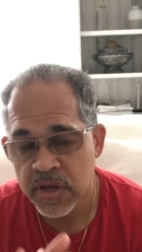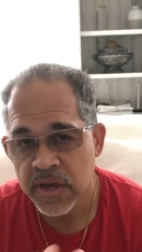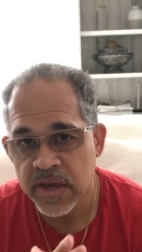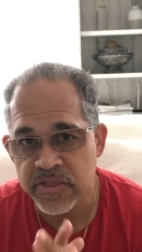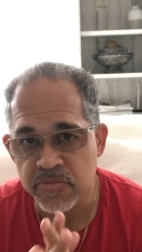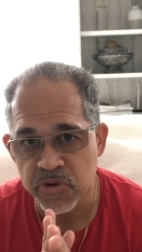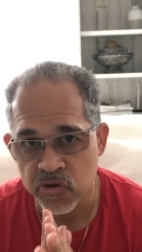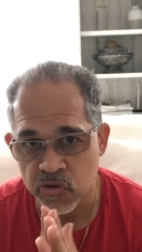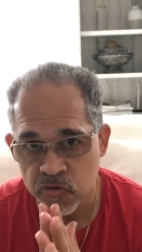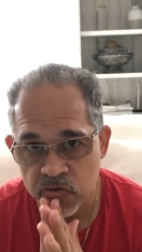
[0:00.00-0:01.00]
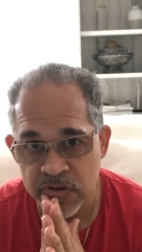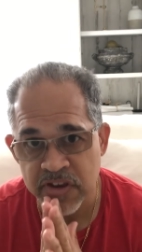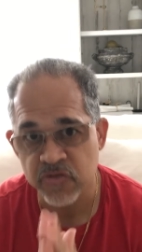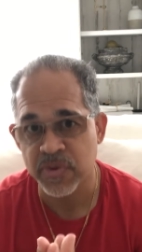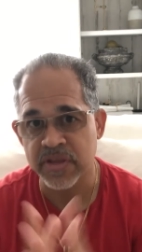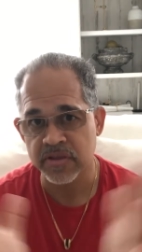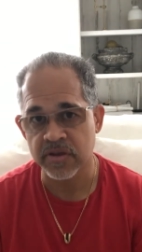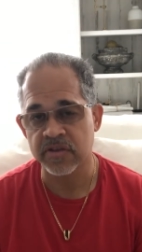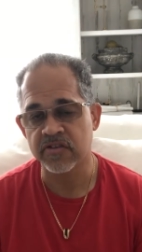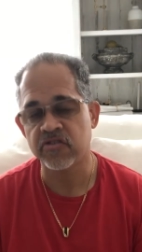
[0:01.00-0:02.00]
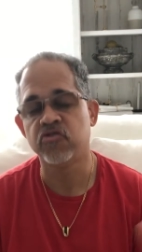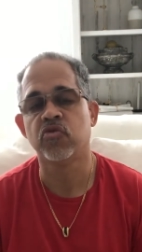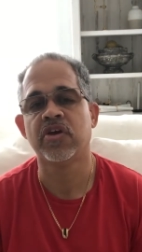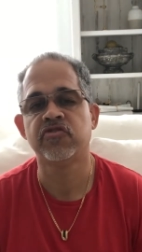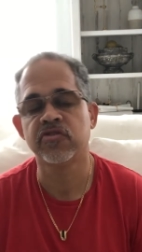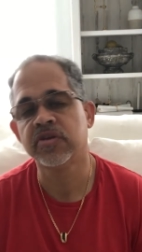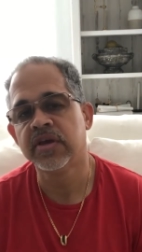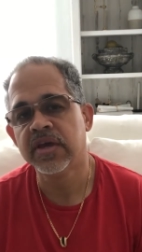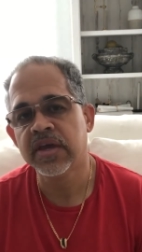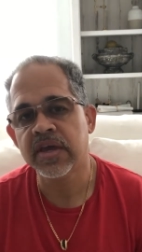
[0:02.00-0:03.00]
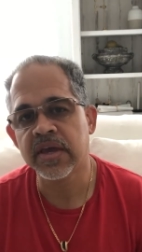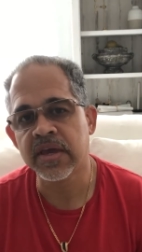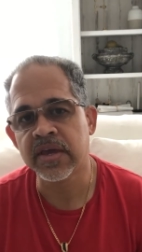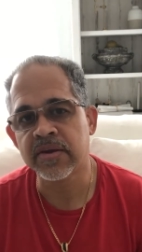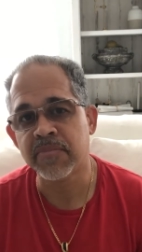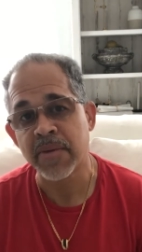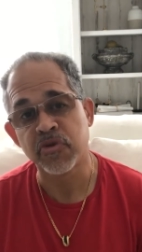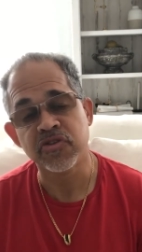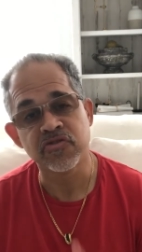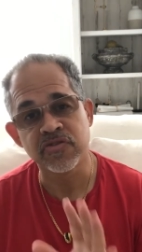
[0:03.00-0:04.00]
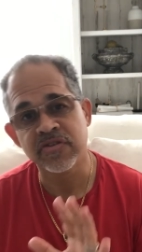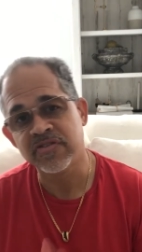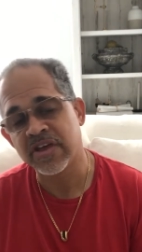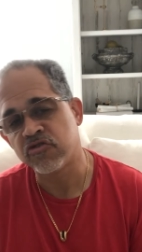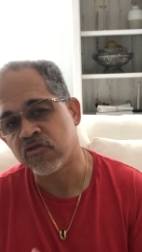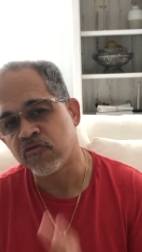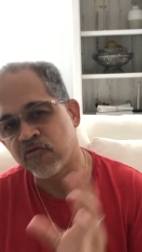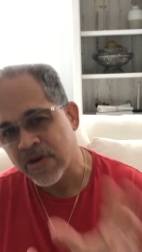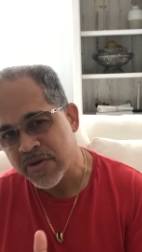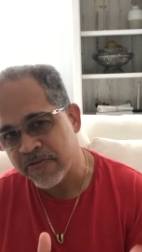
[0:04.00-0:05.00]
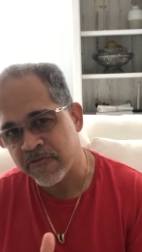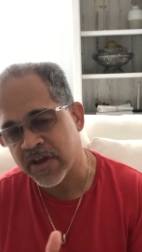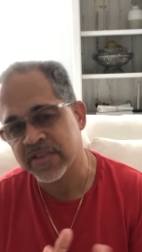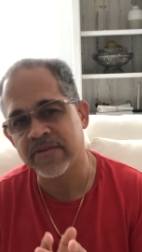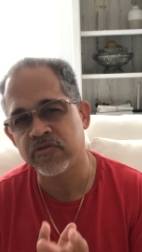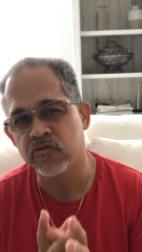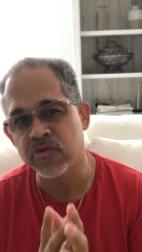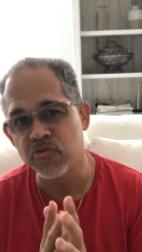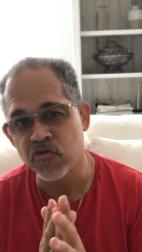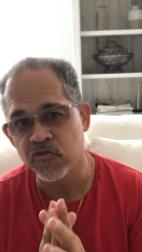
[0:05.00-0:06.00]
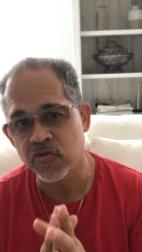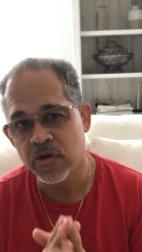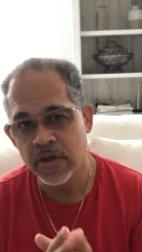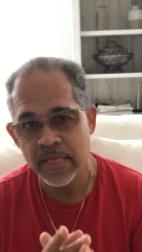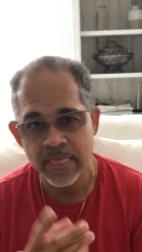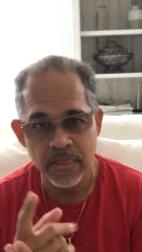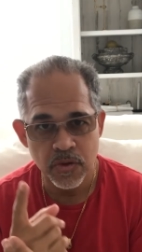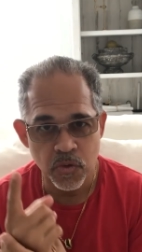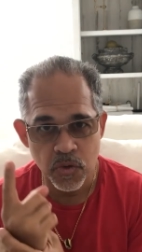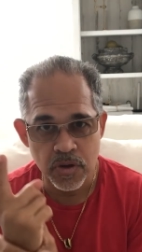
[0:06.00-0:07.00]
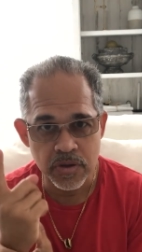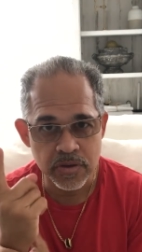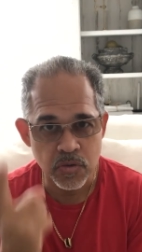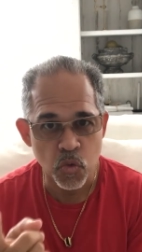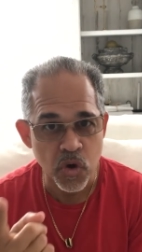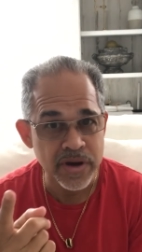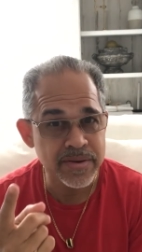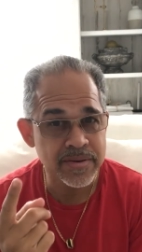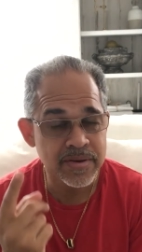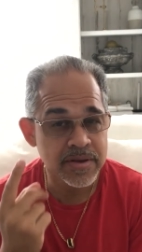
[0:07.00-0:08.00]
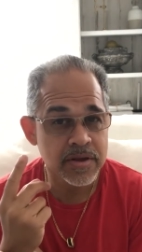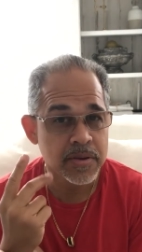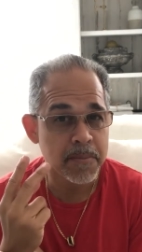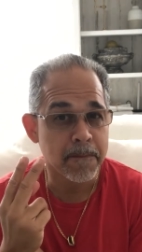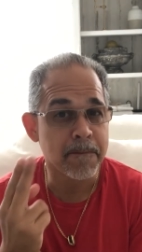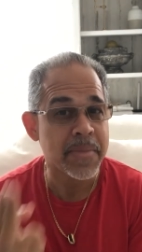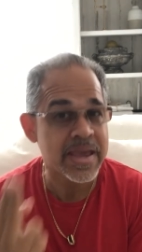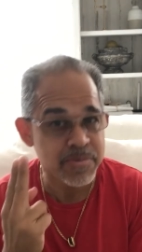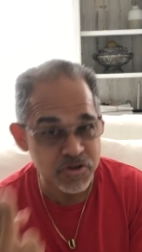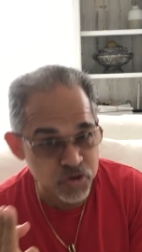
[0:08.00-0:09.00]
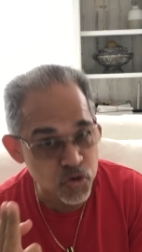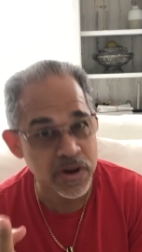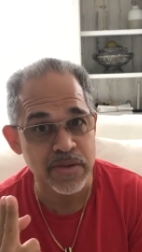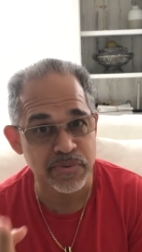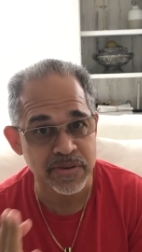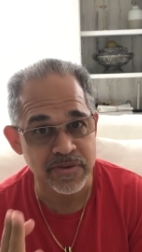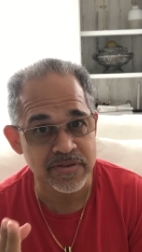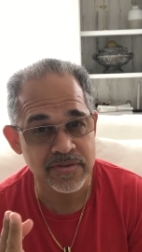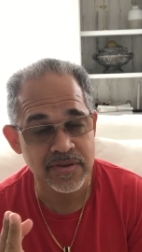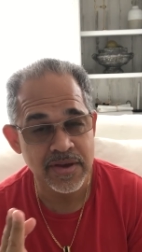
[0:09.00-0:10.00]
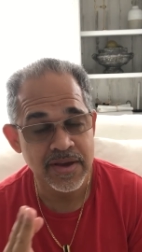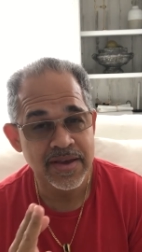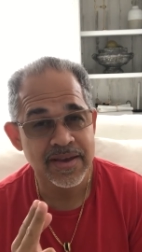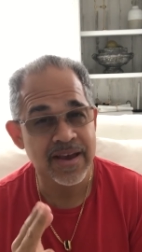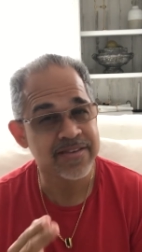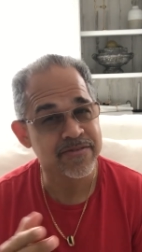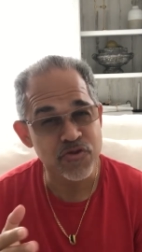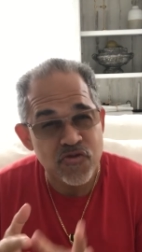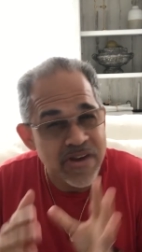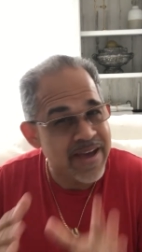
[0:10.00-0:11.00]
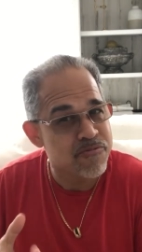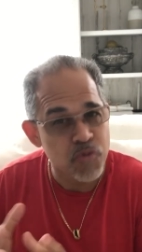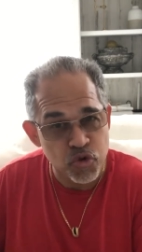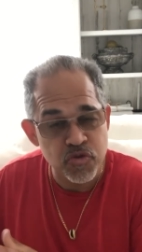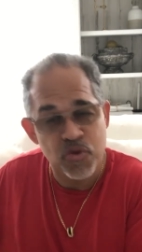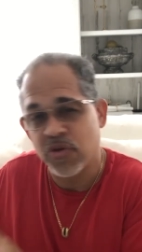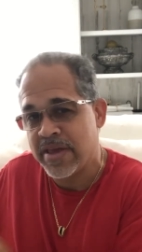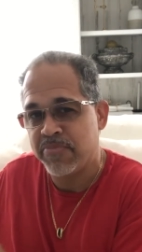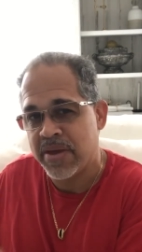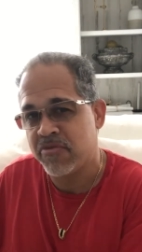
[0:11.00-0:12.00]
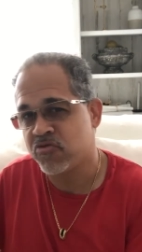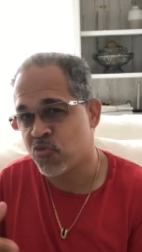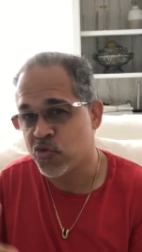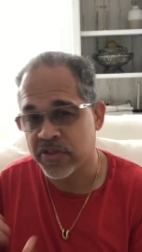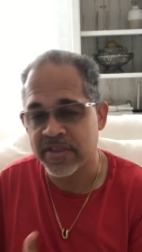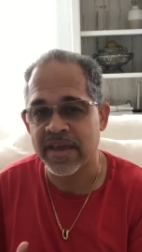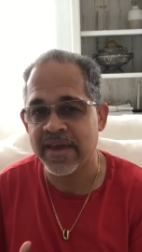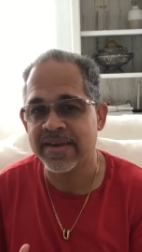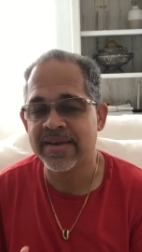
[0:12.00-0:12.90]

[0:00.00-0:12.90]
and the bureaus and explain the situation. And remember, these letters are very effective to remove one, maybe two late payments. Guys, if you have multiple late payments more than that,